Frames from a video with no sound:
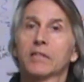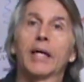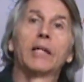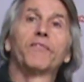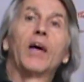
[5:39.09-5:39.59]
It's
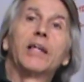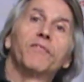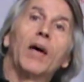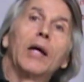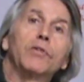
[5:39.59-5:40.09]
got to fight a
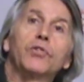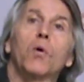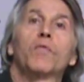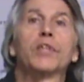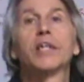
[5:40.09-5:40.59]
virus
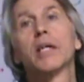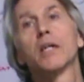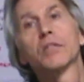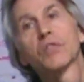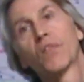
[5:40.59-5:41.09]
over
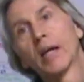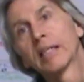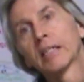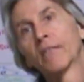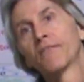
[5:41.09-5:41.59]
here, it's
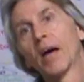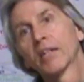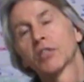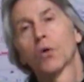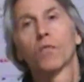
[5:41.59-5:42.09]
fighting an
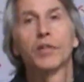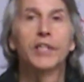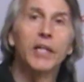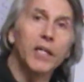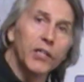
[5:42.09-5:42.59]
infection over
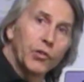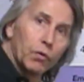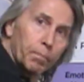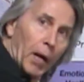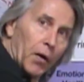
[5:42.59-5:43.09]
here, it's
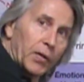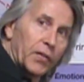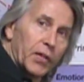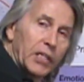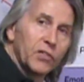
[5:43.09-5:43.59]
repairing
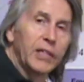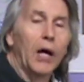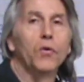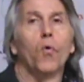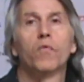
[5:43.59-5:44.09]
things
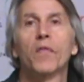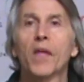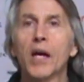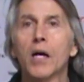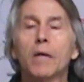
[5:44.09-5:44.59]
down over
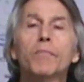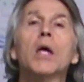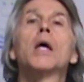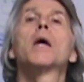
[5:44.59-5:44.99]
there.